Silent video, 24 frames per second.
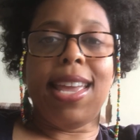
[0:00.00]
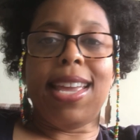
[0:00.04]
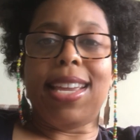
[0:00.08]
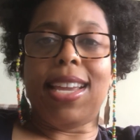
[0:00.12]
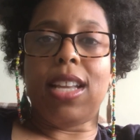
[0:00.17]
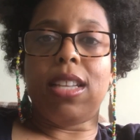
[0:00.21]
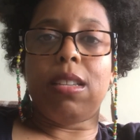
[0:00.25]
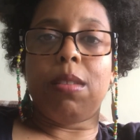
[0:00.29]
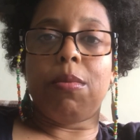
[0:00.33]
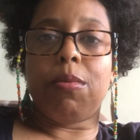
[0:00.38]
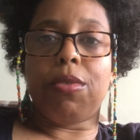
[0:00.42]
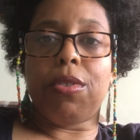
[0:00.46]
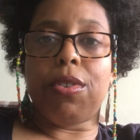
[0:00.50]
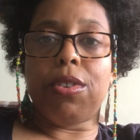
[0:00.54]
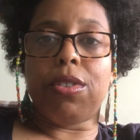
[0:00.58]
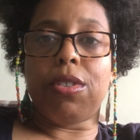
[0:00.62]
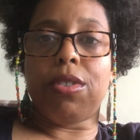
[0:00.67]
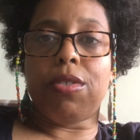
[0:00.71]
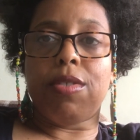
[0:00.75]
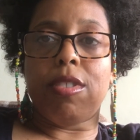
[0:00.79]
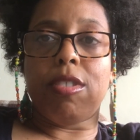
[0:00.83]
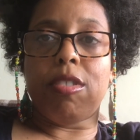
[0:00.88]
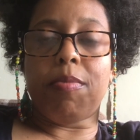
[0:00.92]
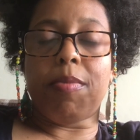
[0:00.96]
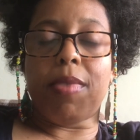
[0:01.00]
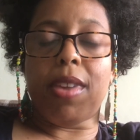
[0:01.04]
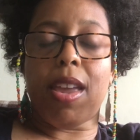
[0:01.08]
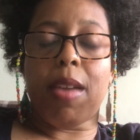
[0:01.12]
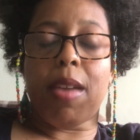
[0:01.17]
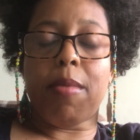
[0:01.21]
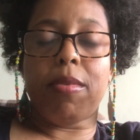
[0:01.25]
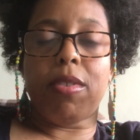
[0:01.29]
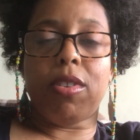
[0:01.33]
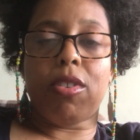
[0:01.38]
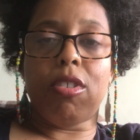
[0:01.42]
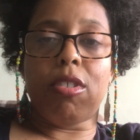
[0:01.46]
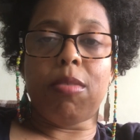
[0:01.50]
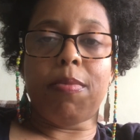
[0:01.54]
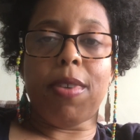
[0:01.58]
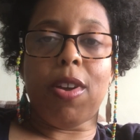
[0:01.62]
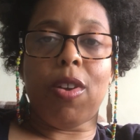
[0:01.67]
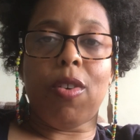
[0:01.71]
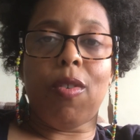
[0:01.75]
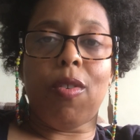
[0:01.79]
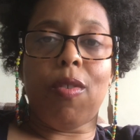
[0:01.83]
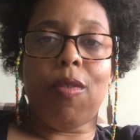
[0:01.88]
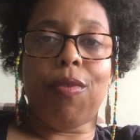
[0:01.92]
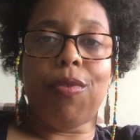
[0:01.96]
get some groceries and be able to cook my
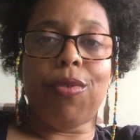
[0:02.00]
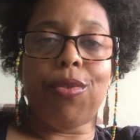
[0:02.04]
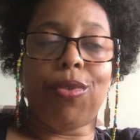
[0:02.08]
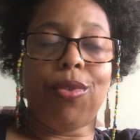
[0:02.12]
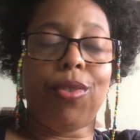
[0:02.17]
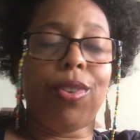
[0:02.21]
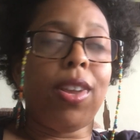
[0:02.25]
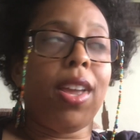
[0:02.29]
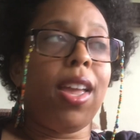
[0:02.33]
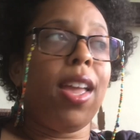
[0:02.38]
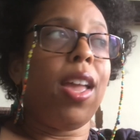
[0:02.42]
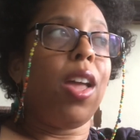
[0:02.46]
own food.